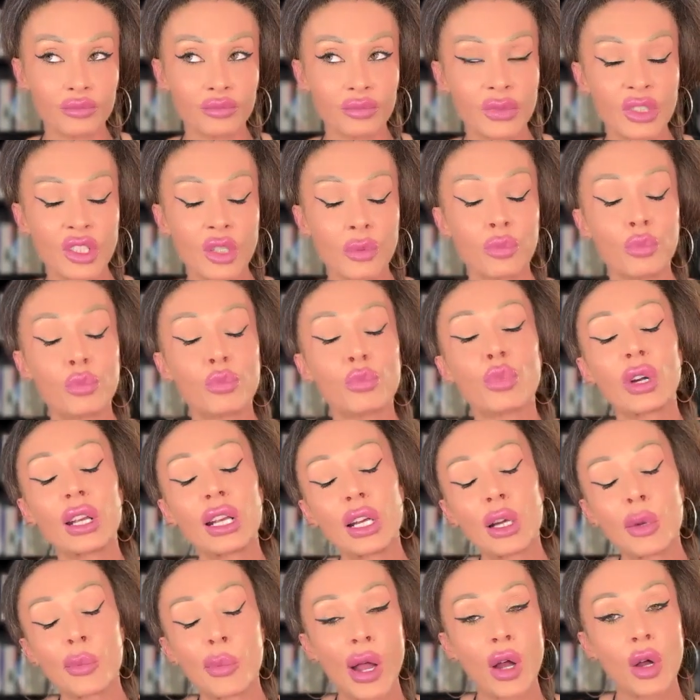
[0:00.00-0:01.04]
to
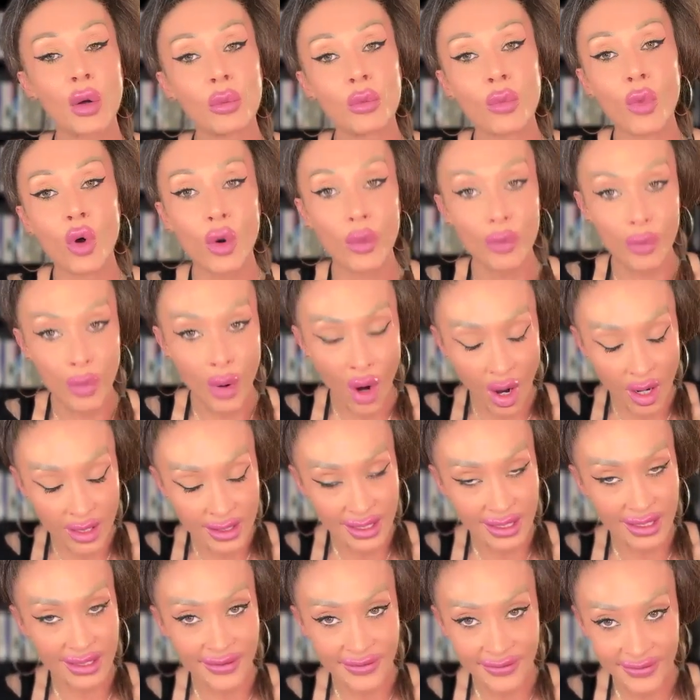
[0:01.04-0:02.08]
bring about more
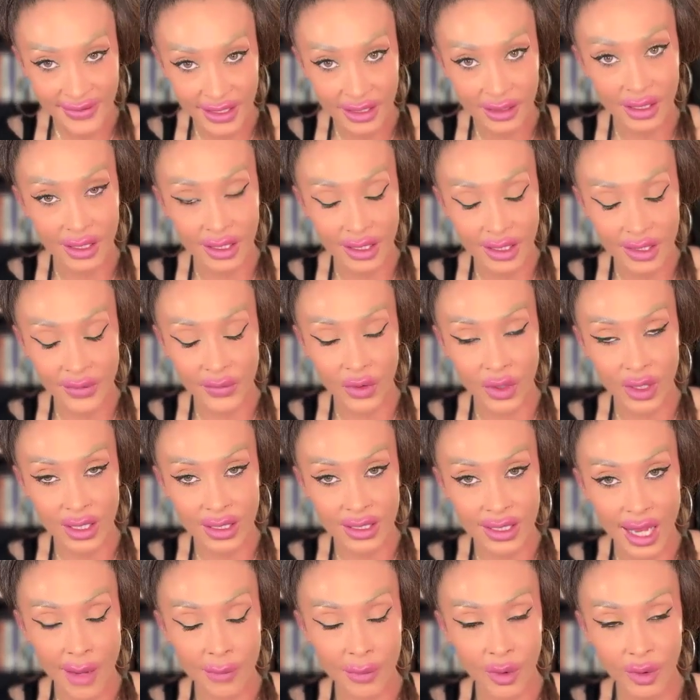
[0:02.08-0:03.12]
positive feelings, for
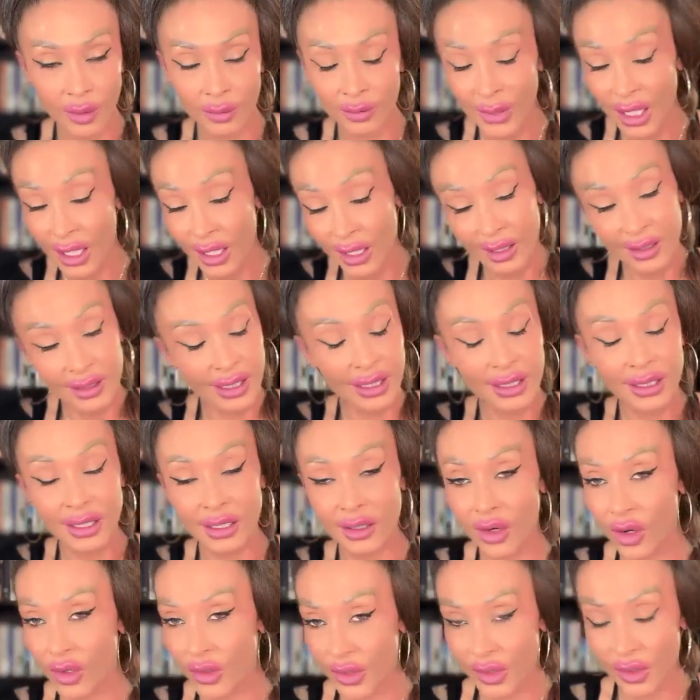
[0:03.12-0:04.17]
example. They
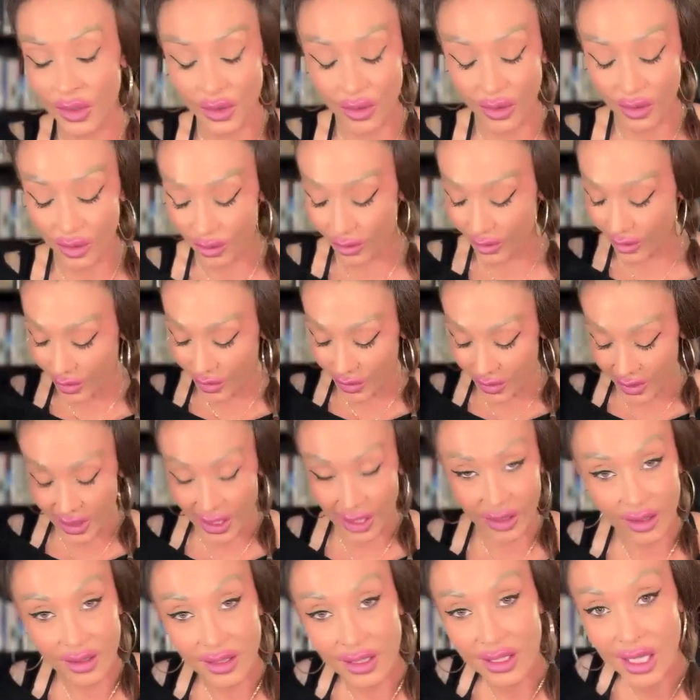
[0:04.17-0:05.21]
can also use
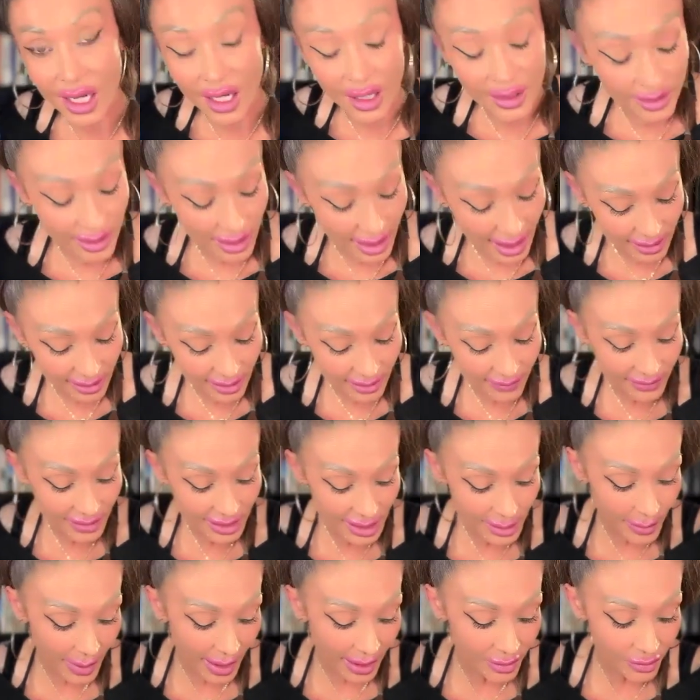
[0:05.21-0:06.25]
that on the other end of the
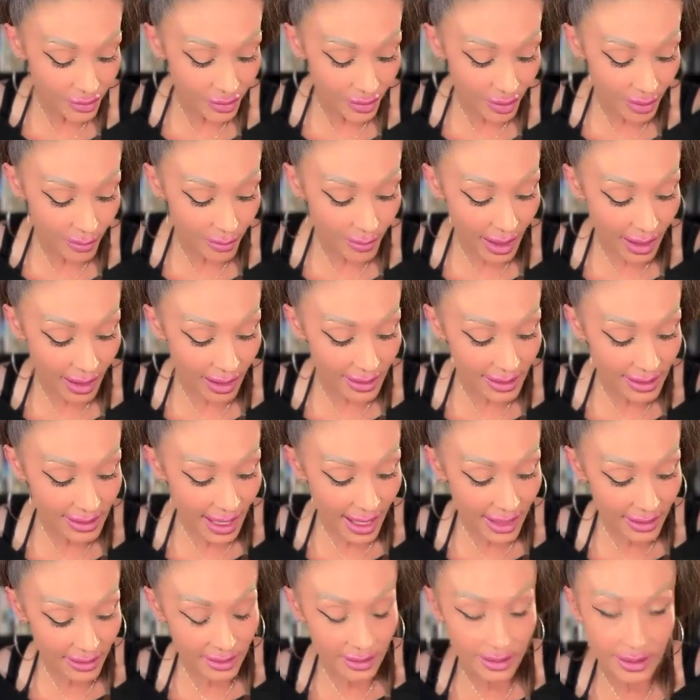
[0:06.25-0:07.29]
spectrum. A
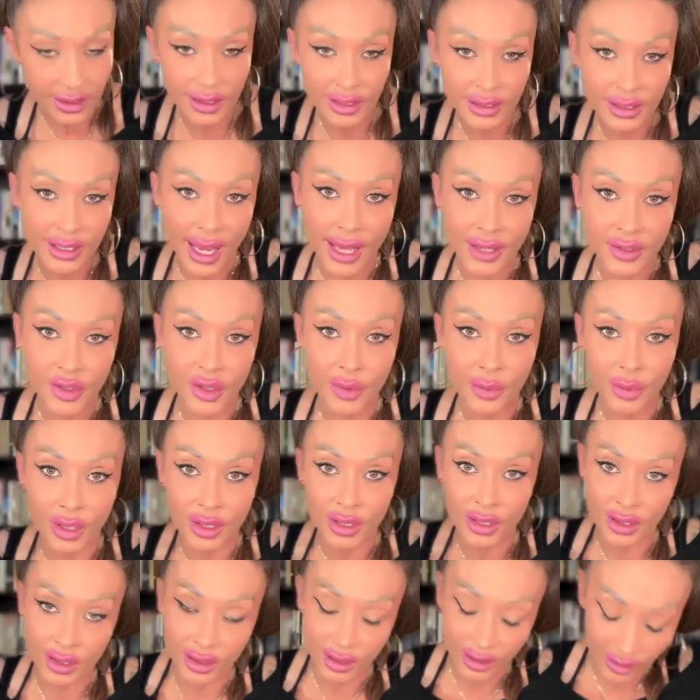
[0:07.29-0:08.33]
Saturn in Cancer
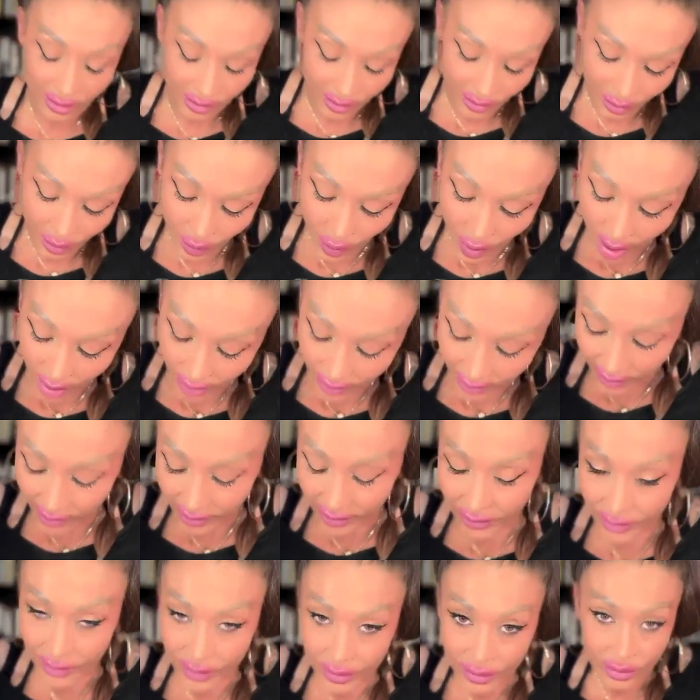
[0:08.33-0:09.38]
person can walk
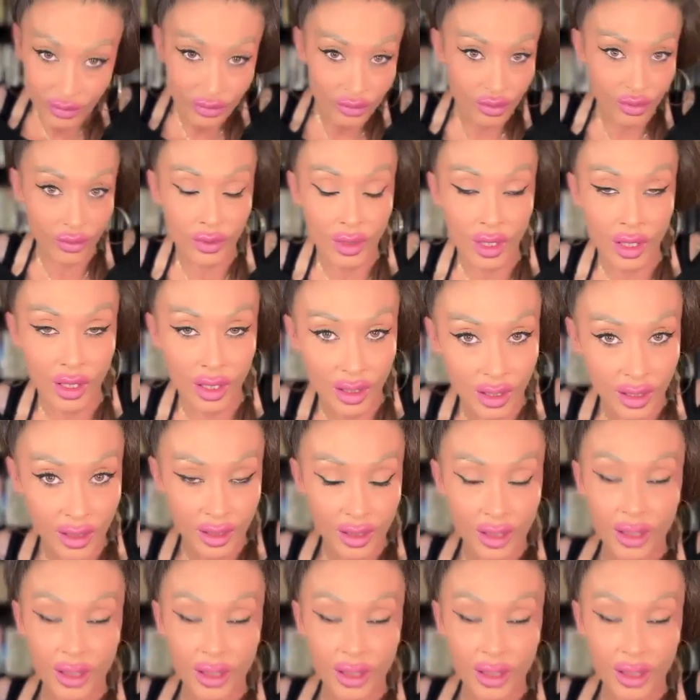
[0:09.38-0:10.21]
into a